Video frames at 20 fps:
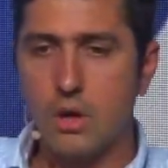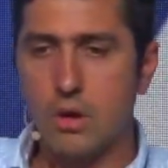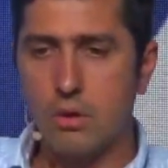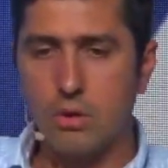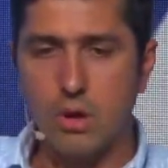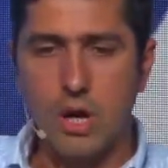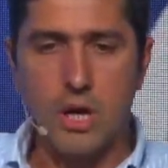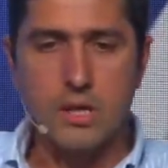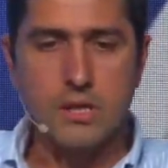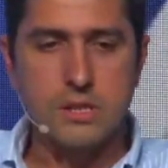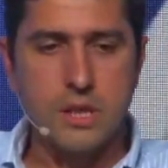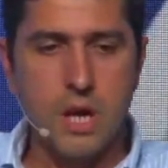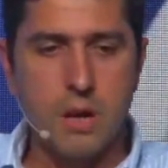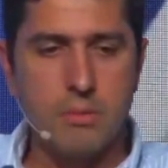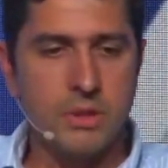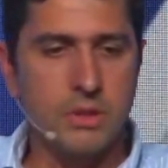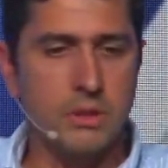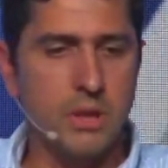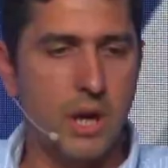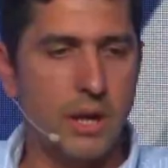oh guys,
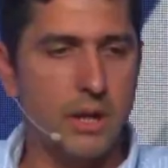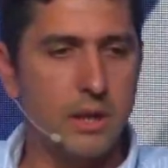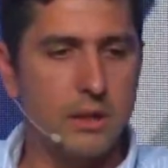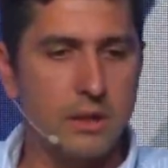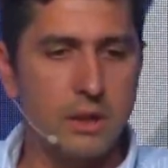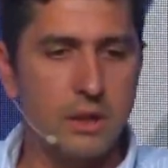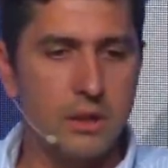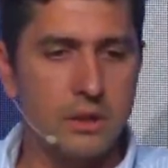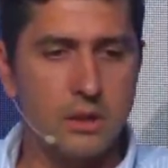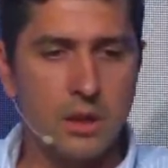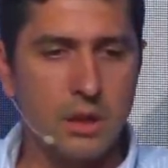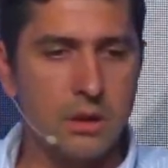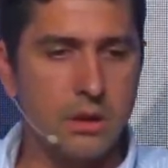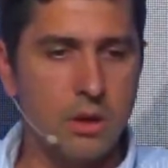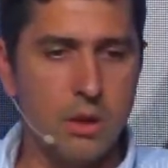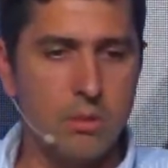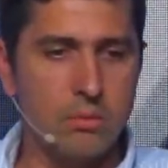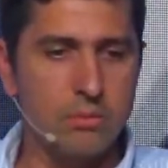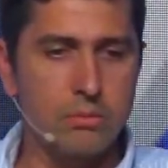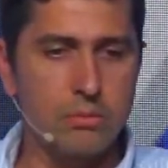I'm in Tallinn and
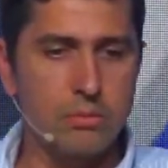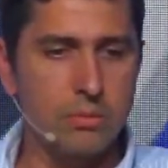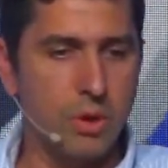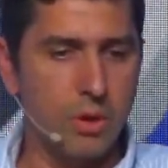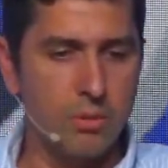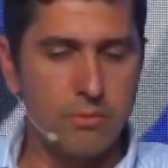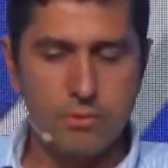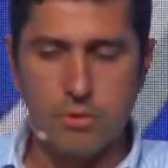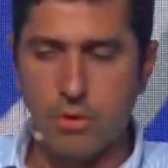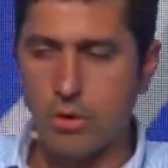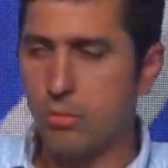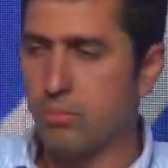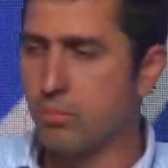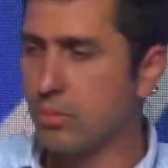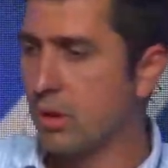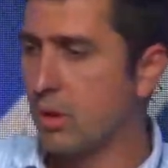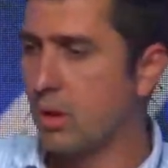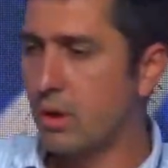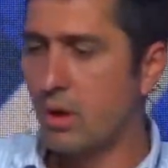I'm from